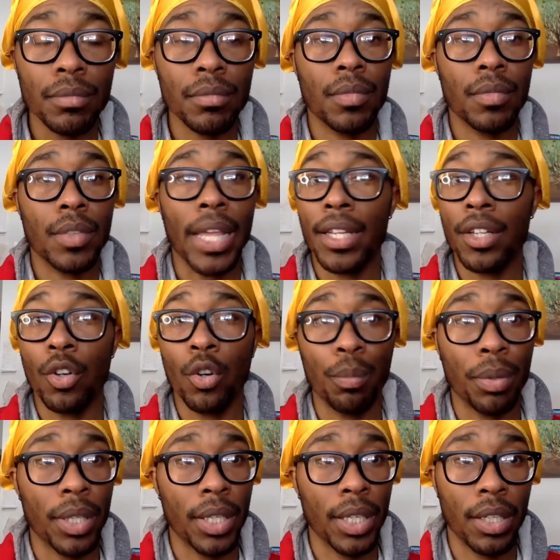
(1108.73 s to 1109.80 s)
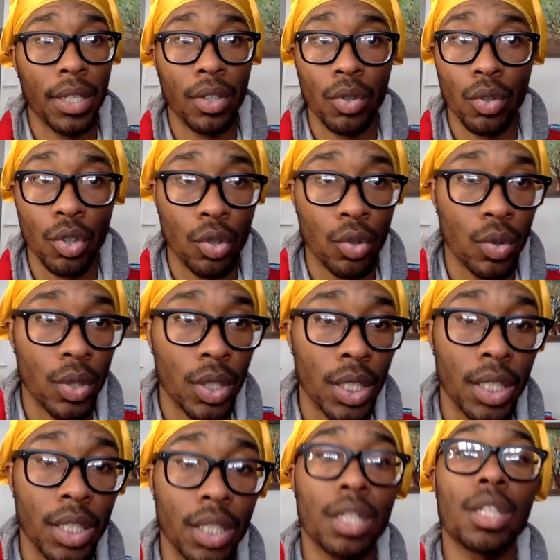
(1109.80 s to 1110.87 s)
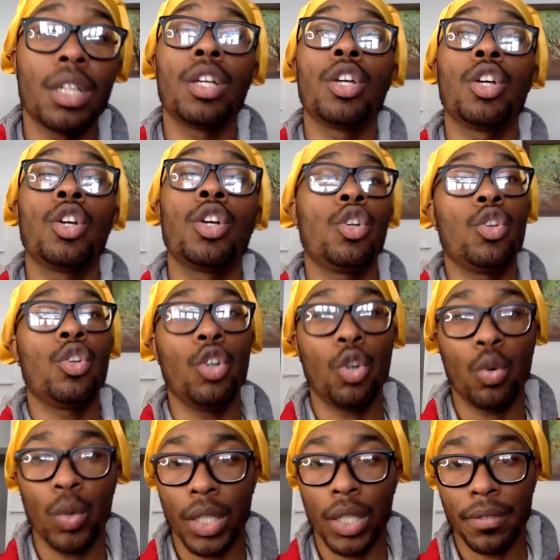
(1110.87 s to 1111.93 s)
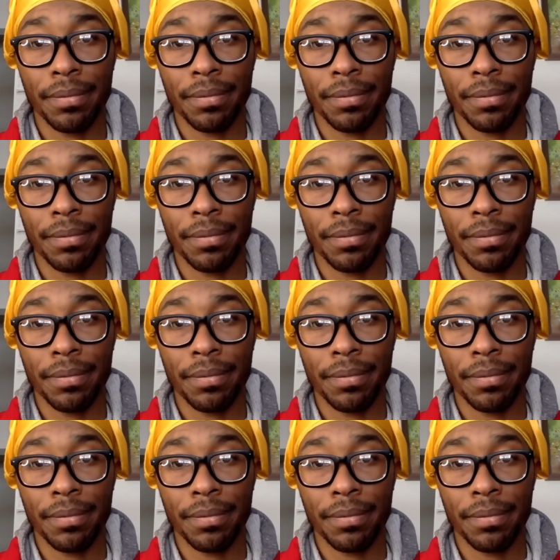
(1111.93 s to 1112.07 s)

They don't plan on going in nowhere.